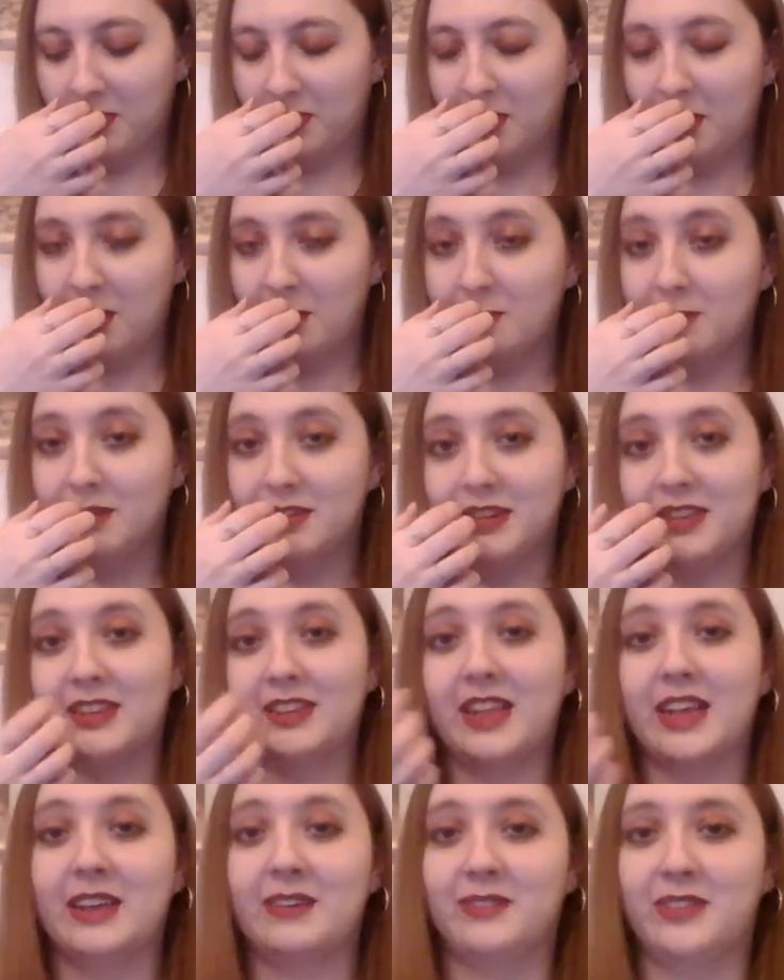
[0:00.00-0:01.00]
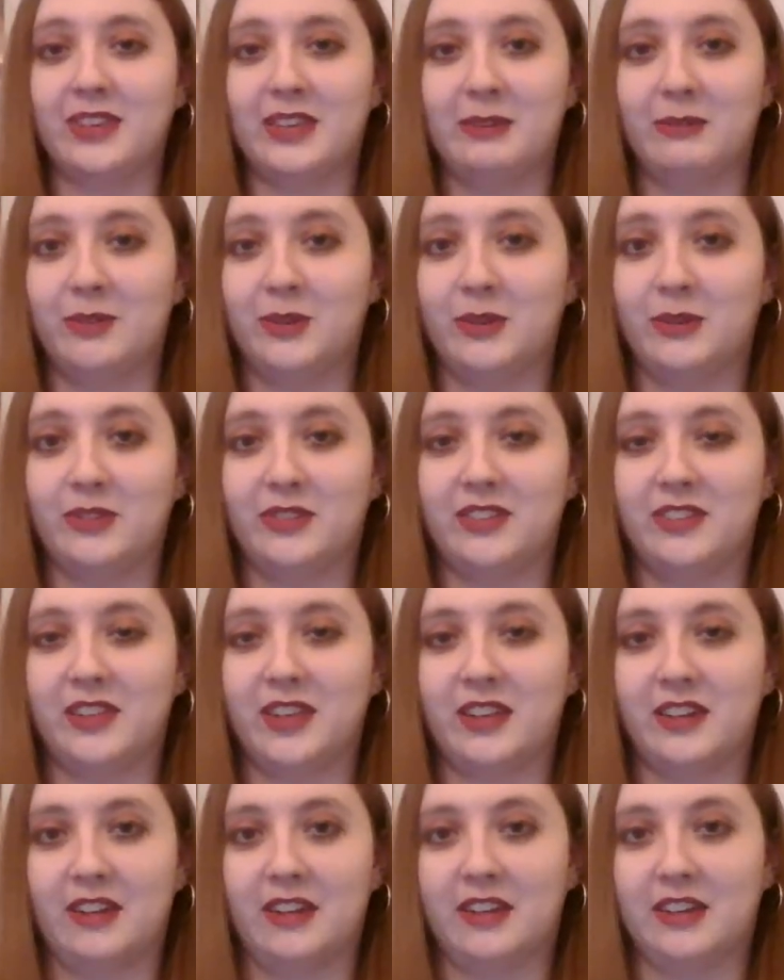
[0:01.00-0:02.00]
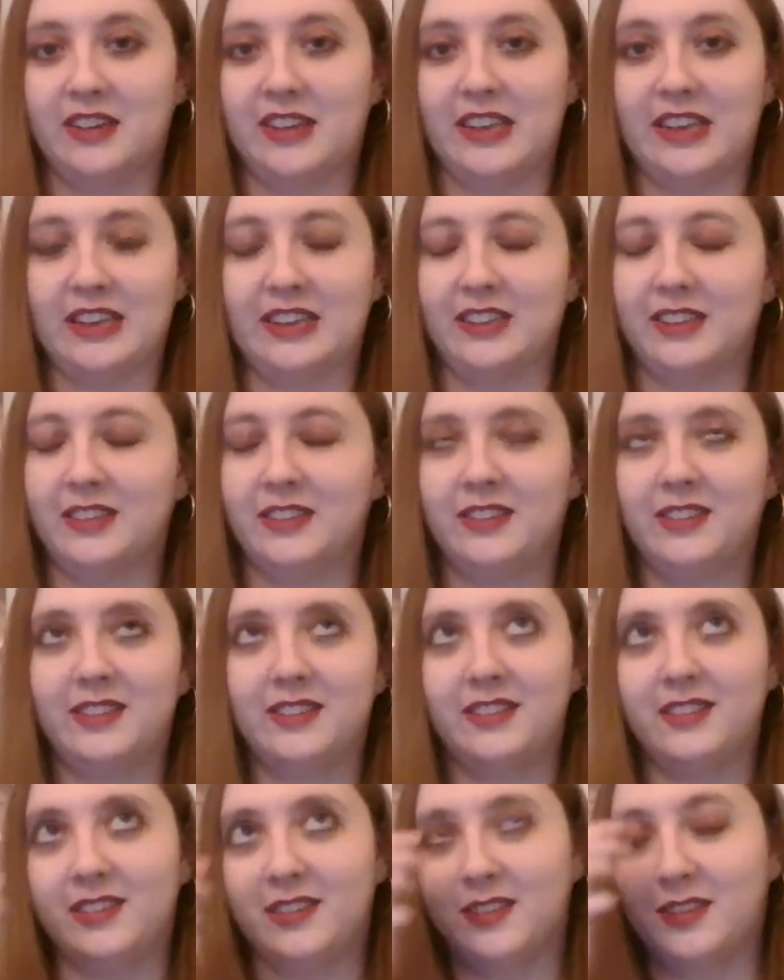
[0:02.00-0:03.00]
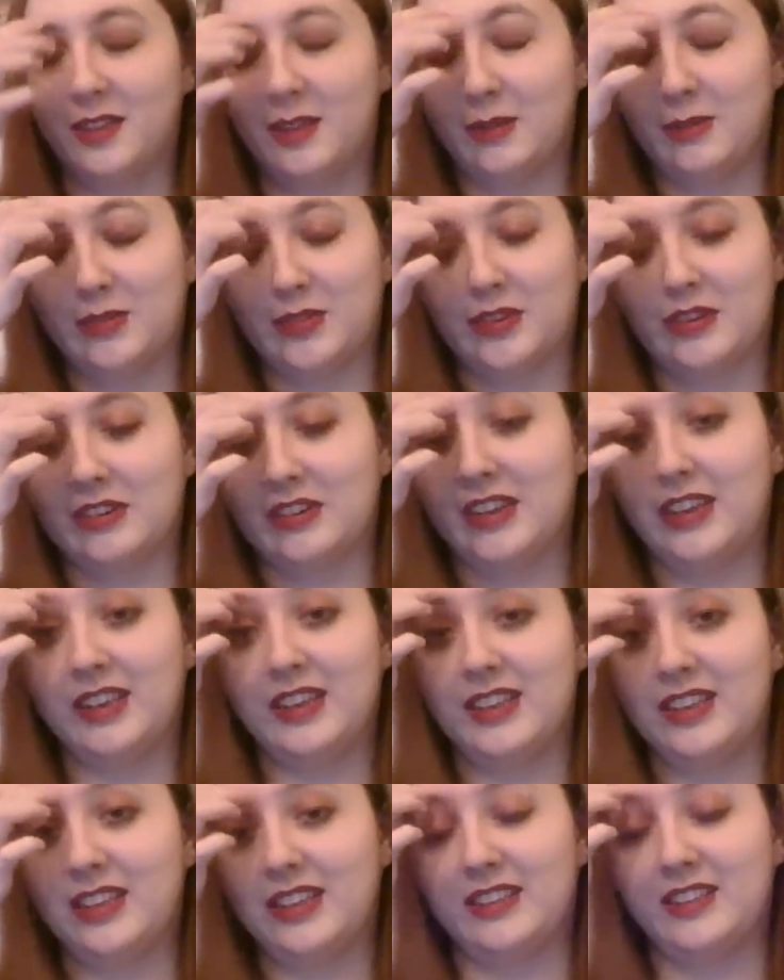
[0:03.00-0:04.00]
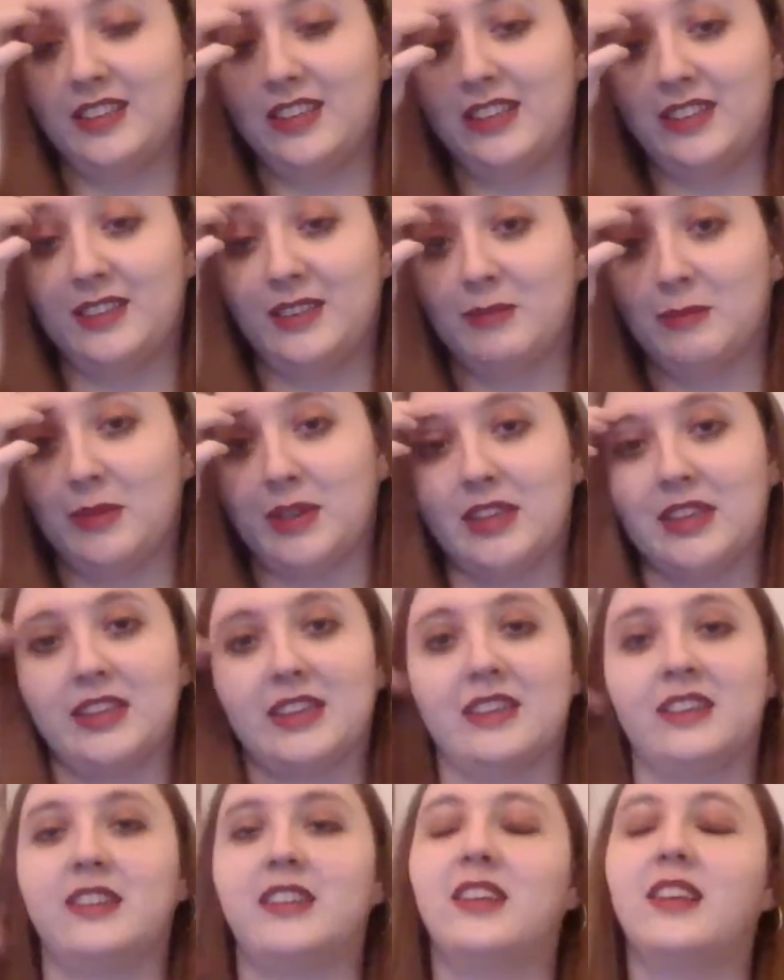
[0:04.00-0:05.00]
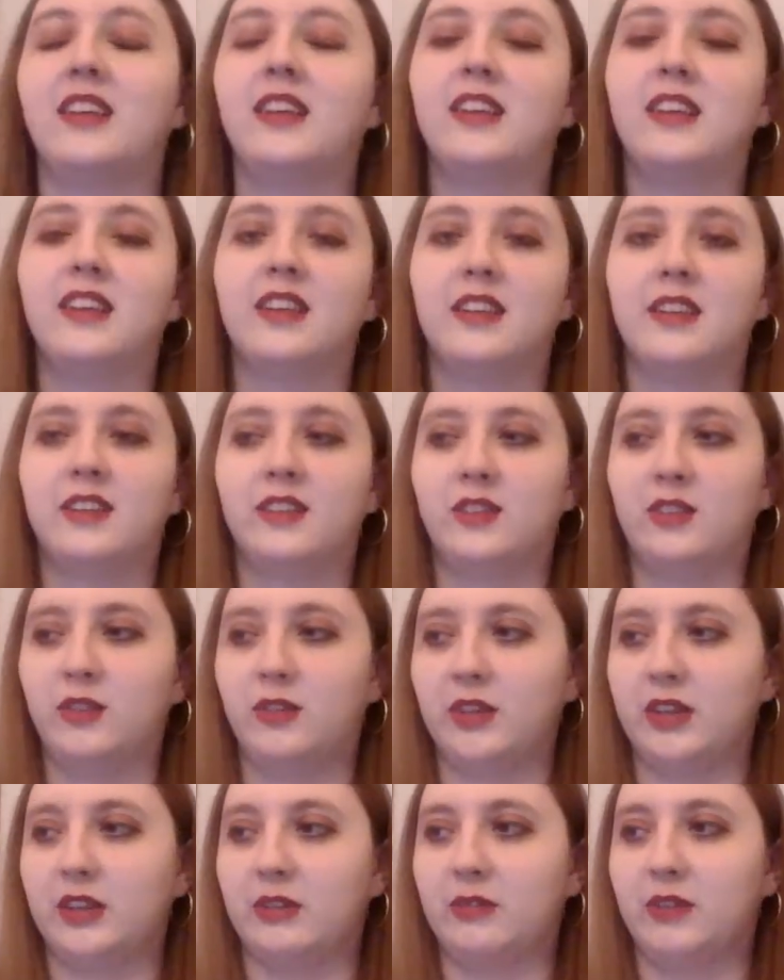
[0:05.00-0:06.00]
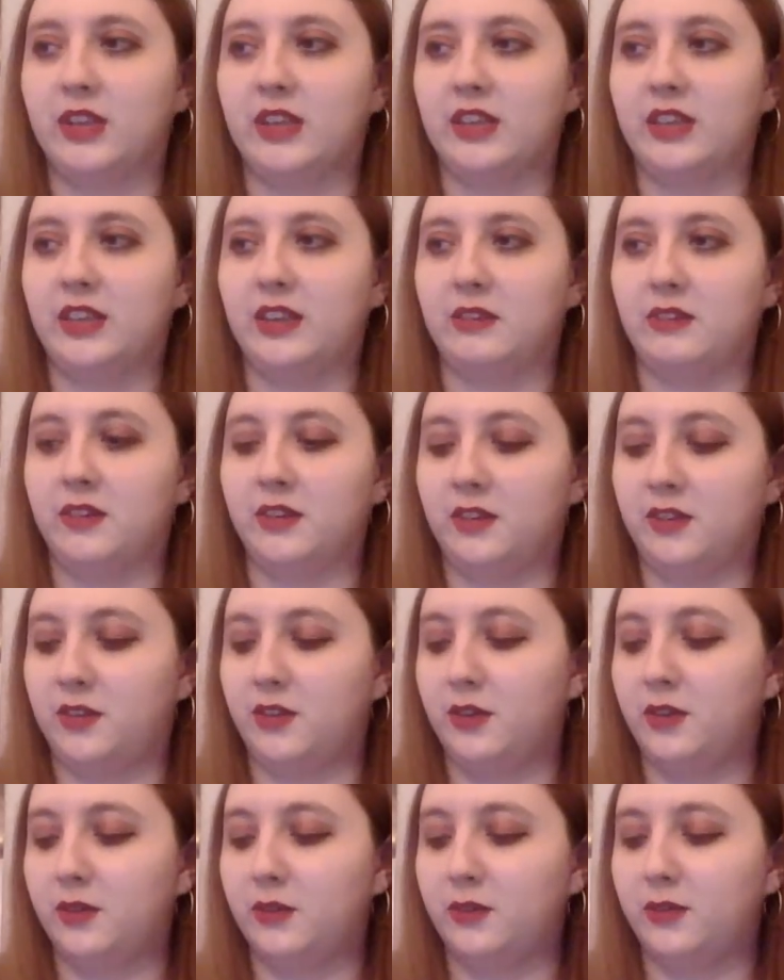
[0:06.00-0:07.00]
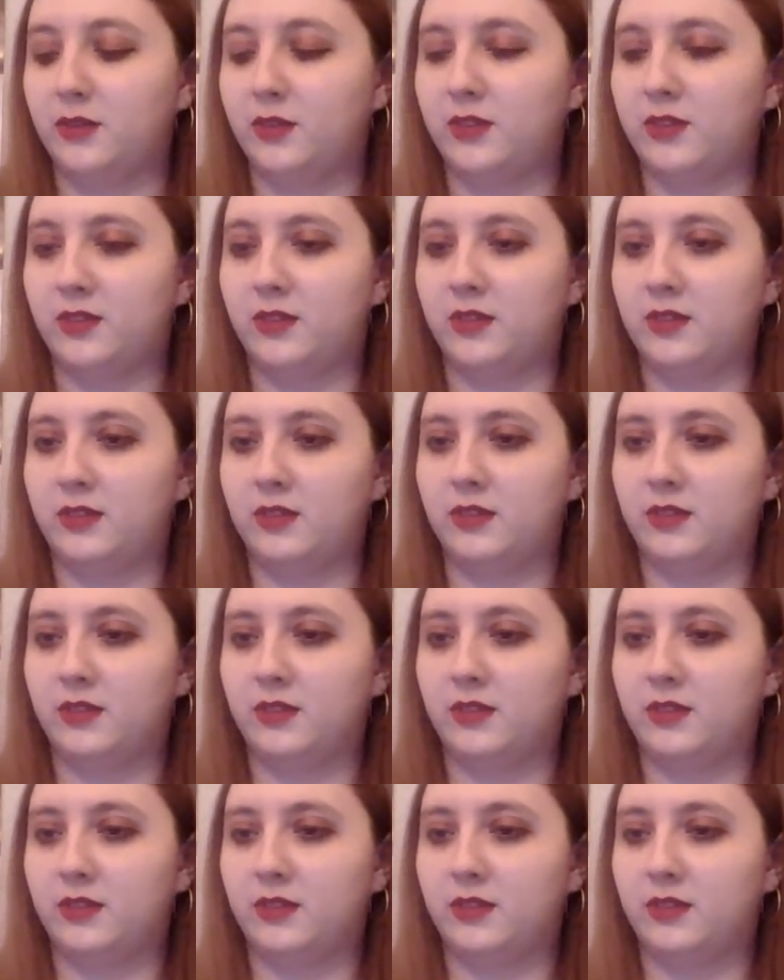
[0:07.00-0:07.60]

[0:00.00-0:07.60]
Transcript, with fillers: I'm already laughing even though it's not on yet. I'm sorry, it's in my head. So anyway, here it goes.